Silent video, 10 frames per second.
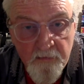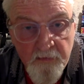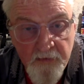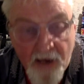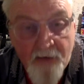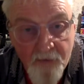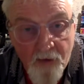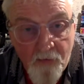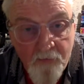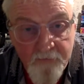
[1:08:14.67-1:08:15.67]
You get me? I
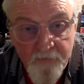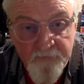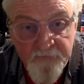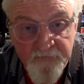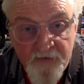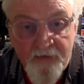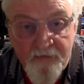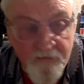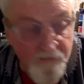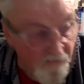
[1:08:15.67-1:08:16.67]
won't just sit